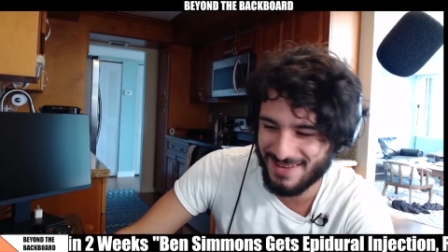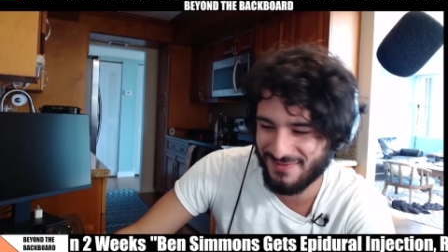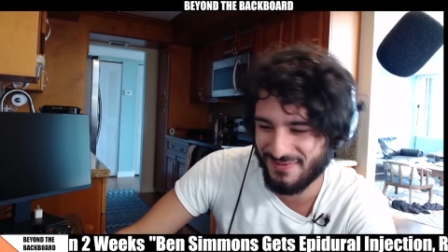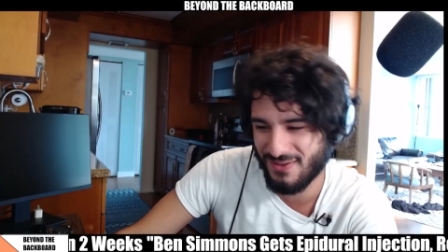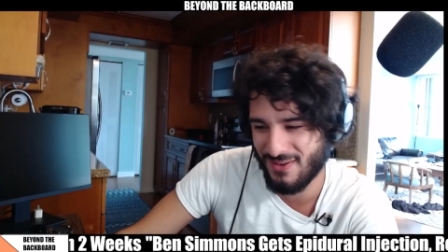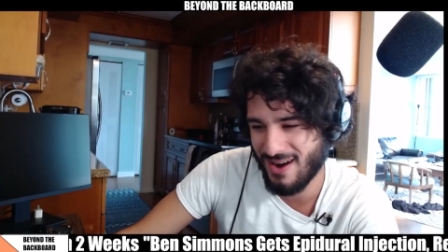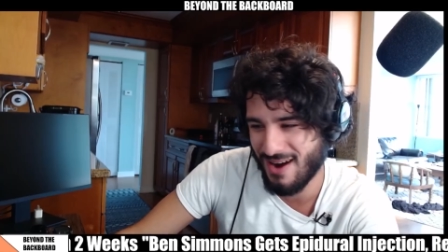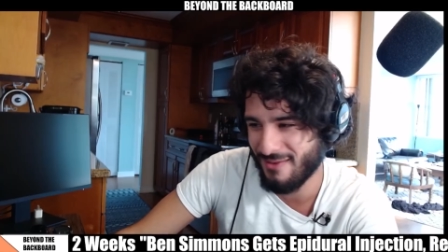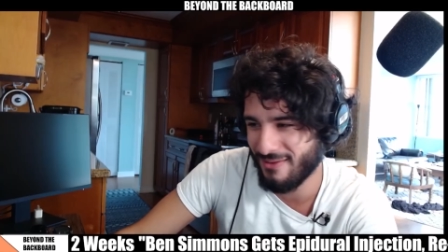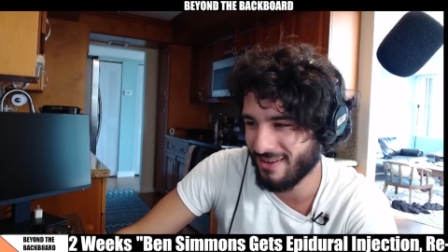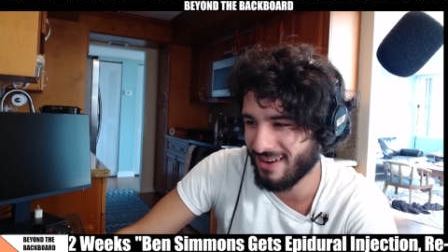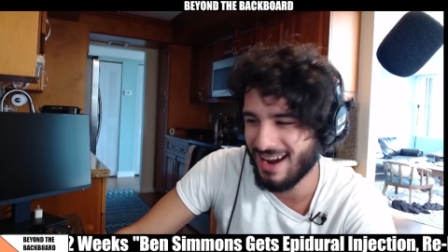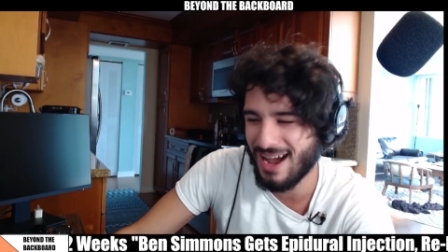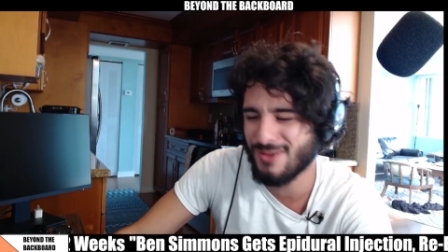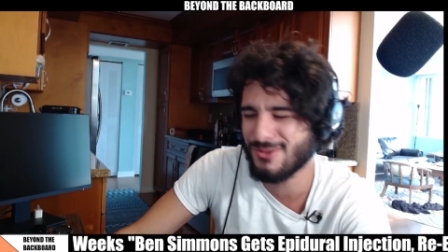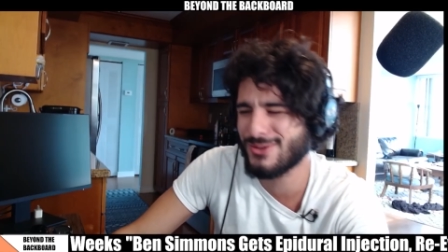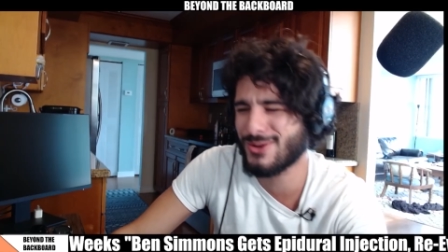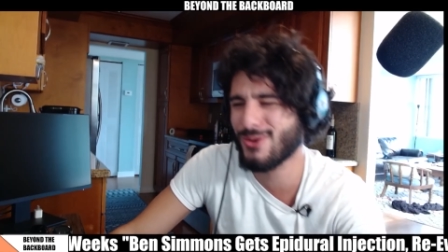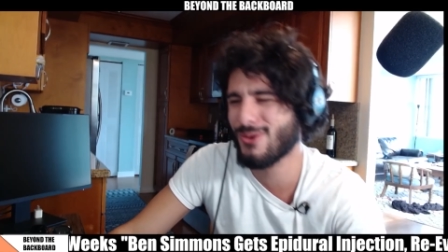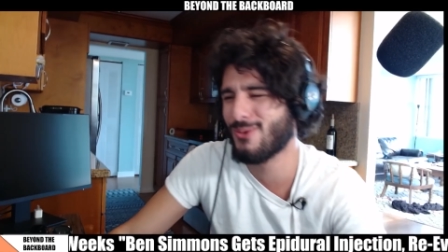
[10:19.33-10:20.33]
forever. I
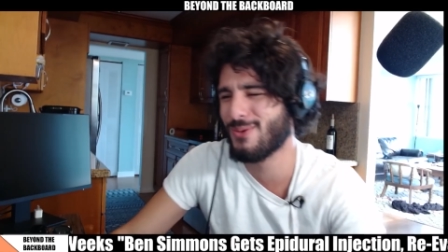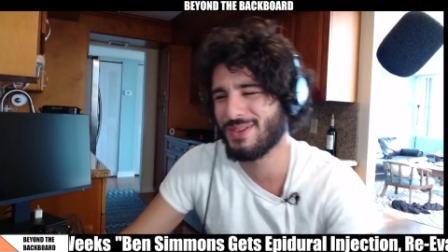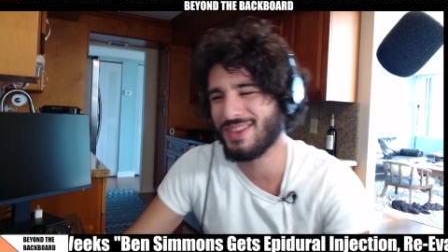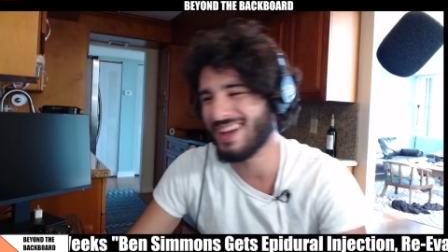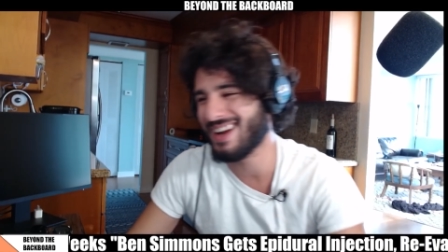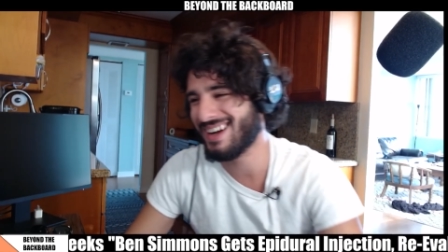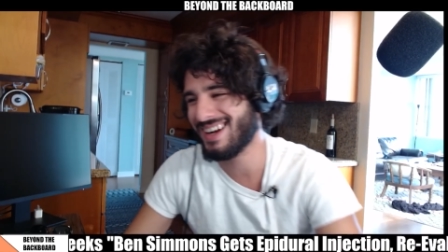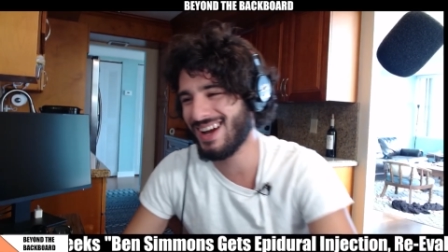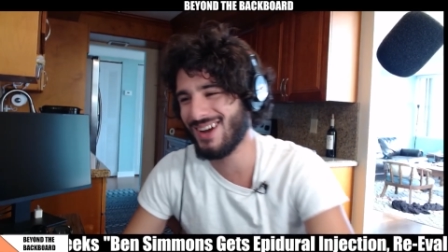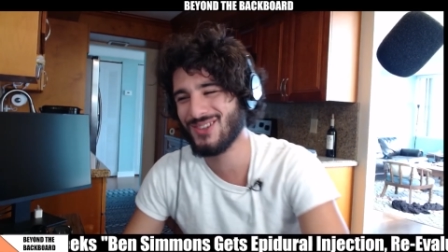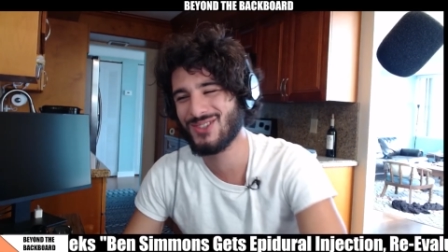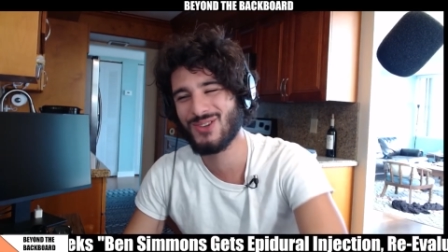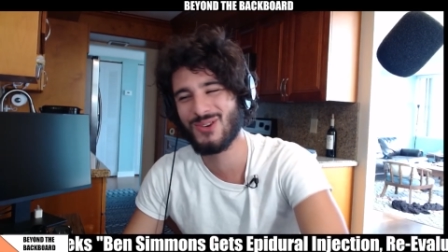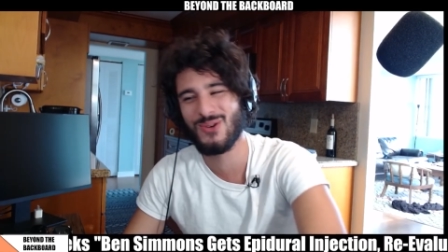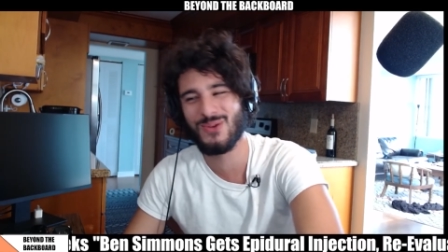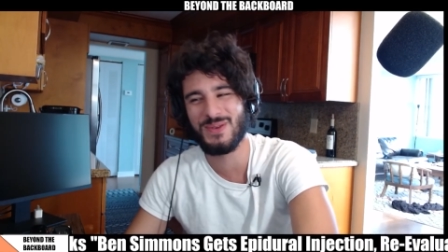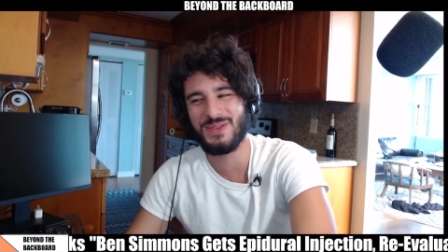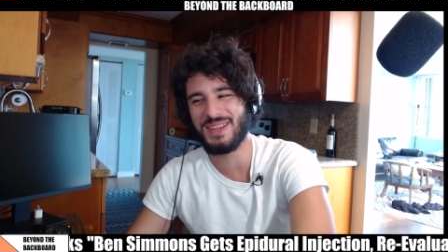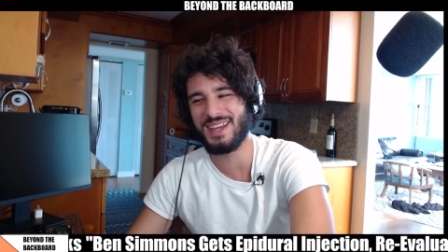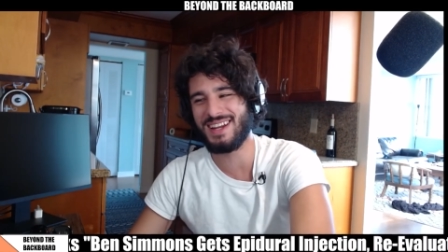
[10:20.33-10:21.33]
was cool with it.
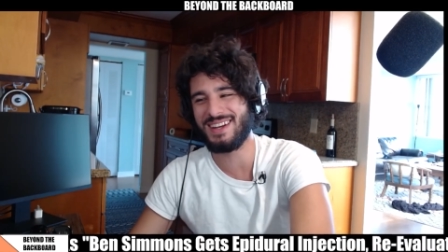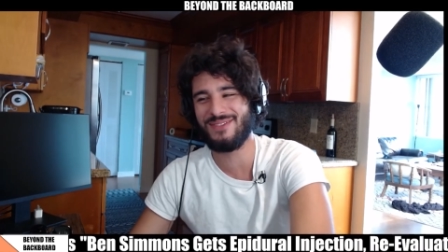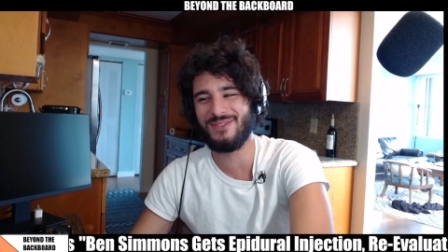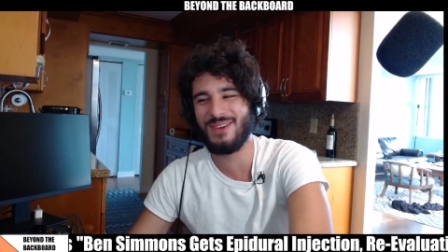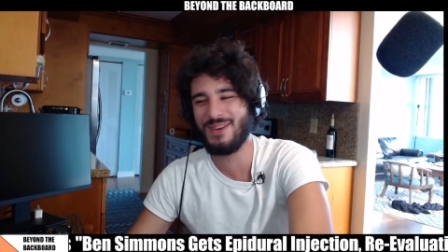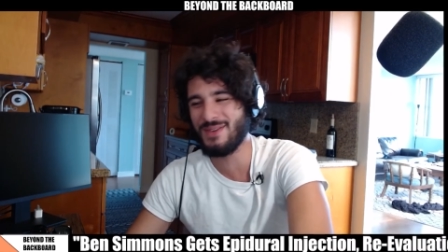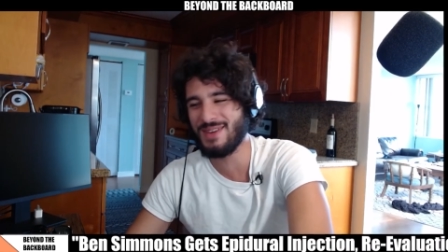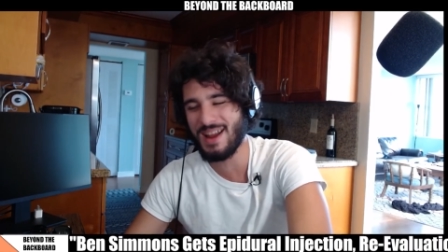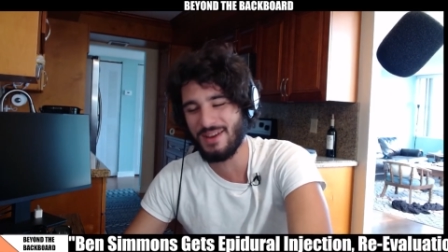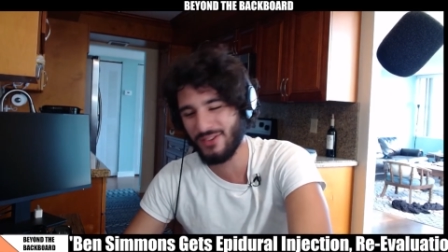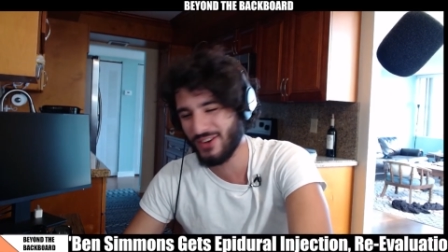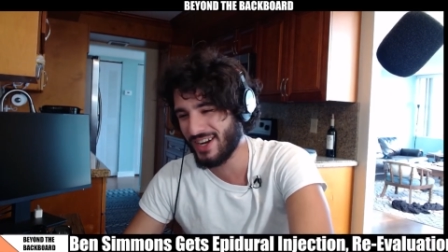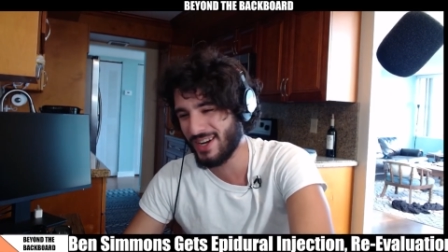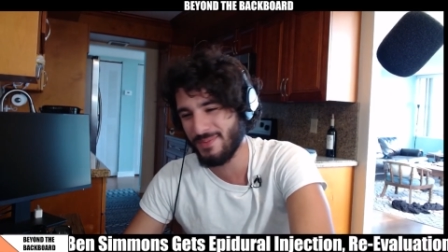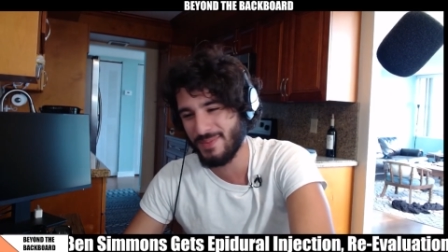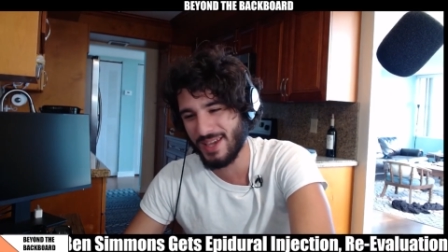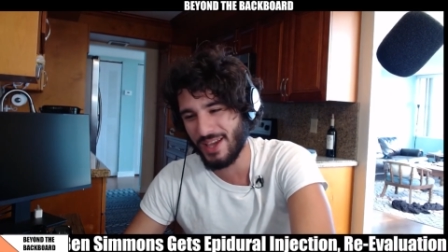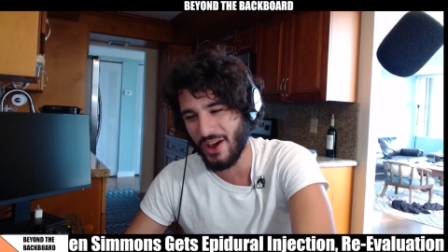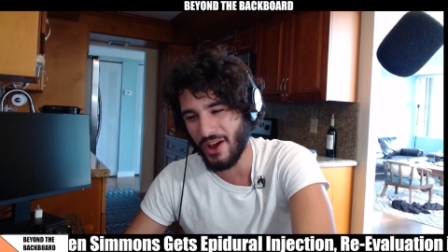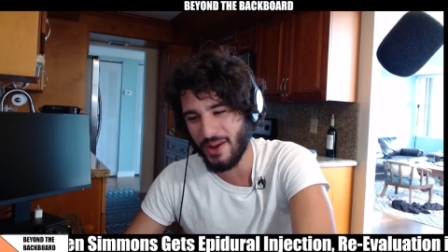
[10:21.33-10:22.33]
We were never going to
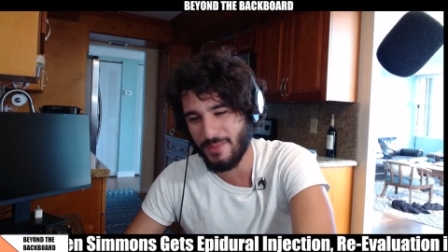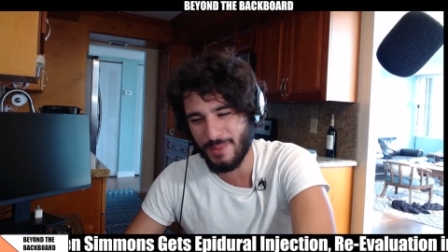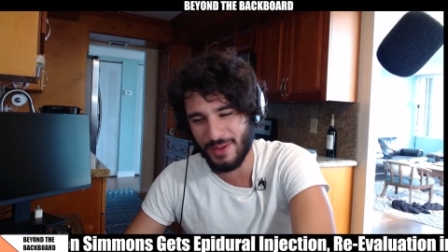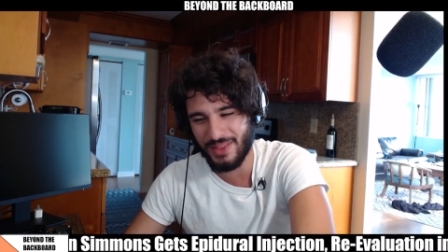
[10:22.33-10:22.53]
be good,